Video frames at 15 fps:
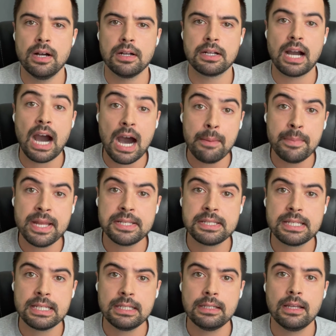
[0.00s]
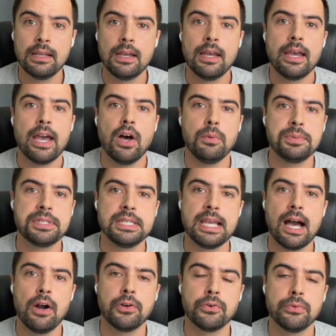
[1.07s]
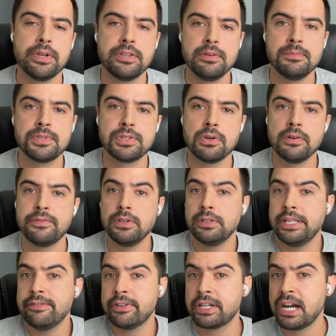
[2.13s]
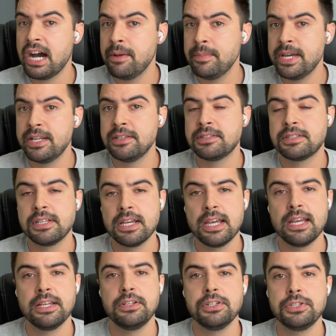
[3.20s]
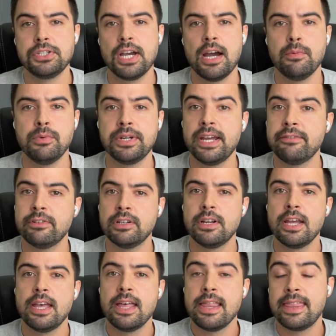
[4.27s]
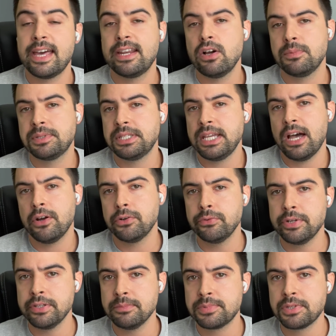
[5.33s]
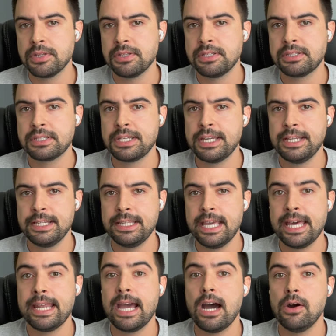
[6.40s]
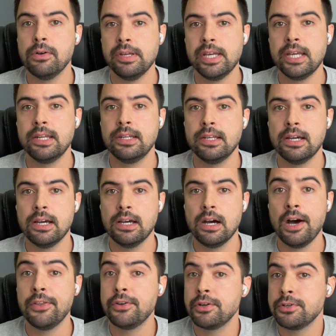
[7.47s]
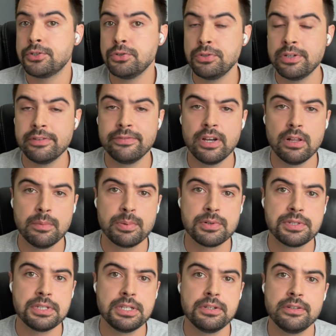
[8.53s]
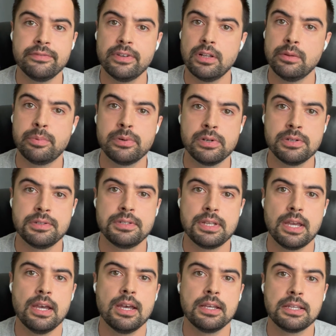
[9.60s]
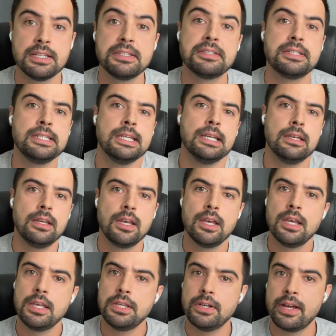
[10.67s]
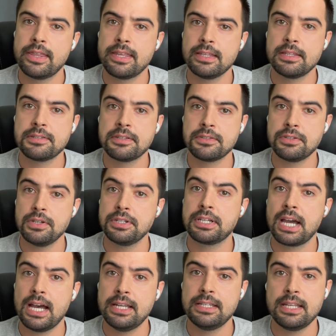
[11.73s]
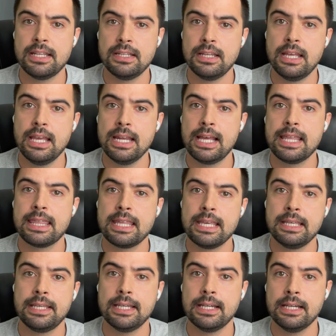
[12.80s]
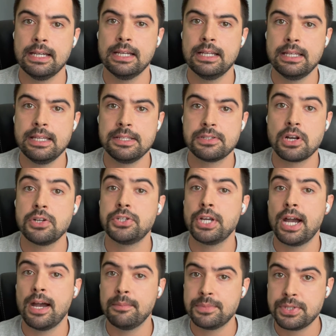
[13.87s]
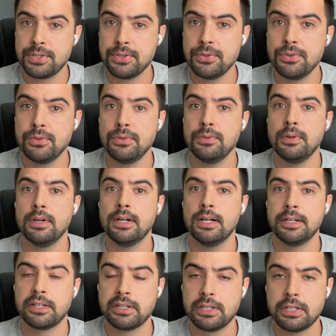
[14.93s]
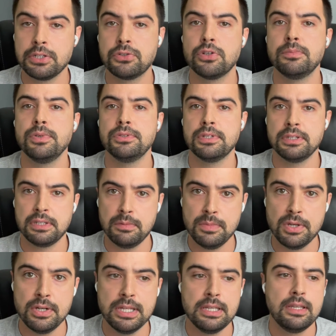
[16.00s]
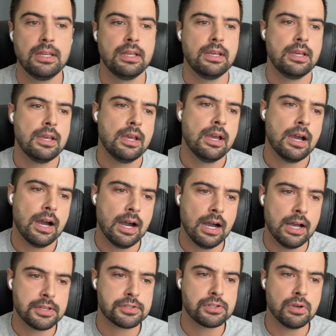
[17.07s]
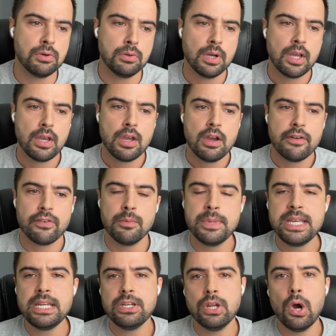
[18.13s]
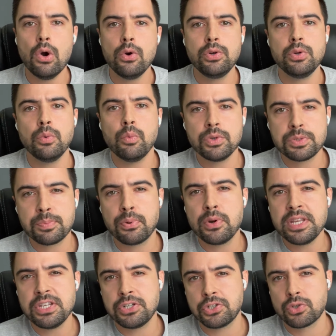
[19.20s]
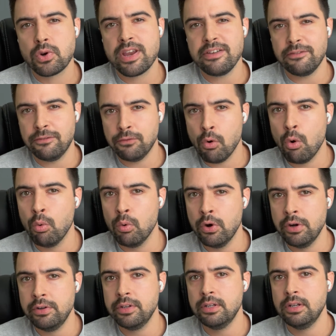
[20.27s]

Commenting helps the algorithm. So if you leave a comment, say, hey, good job, whatever, that helps the algorithm. So this can get out and other junior developers, senior developers can see it. I think this is good content, and I think it's our job to contribute to the community. So for me, Node was pretty straightforward.